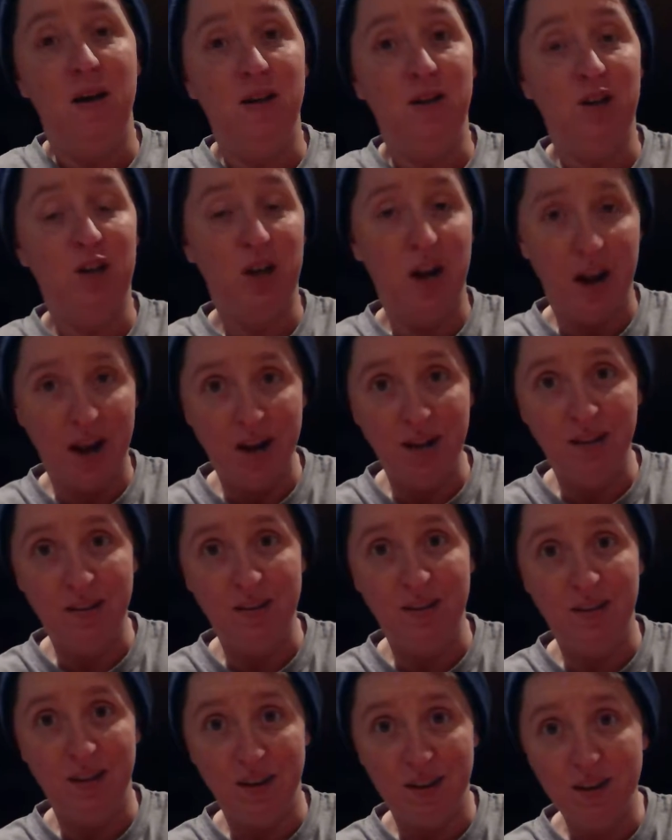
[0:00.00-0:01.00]

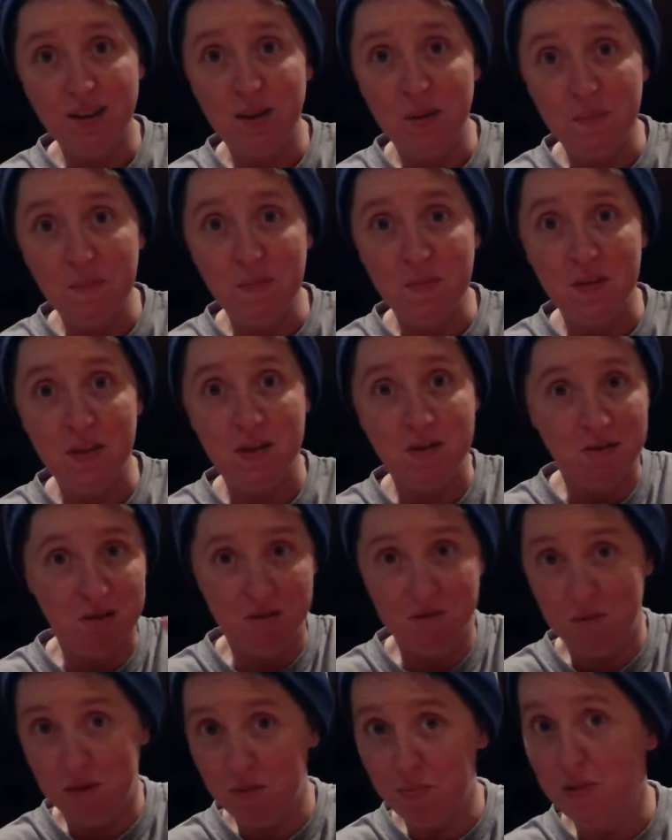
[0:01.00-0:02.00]
chance in them that you
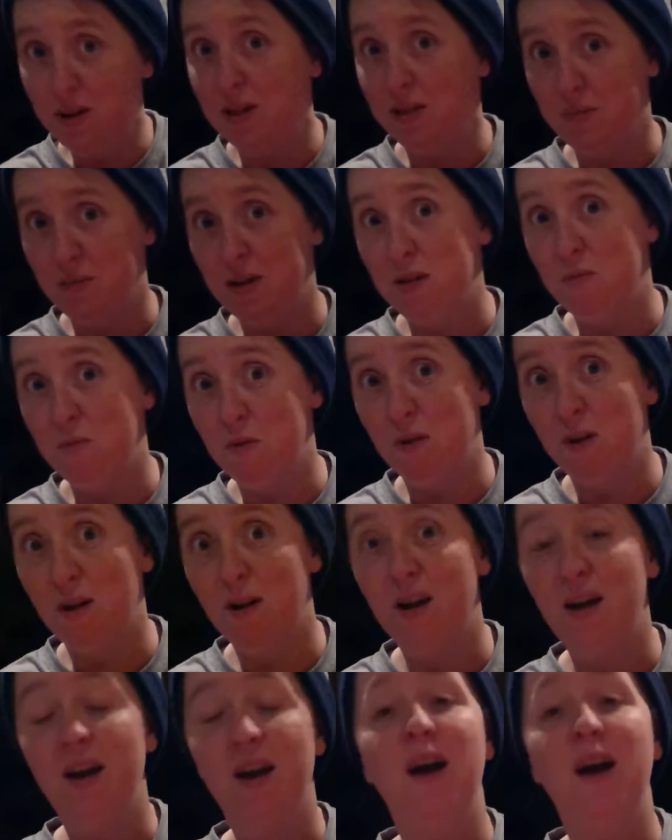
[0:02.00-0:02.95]
didn't want to play them anymore.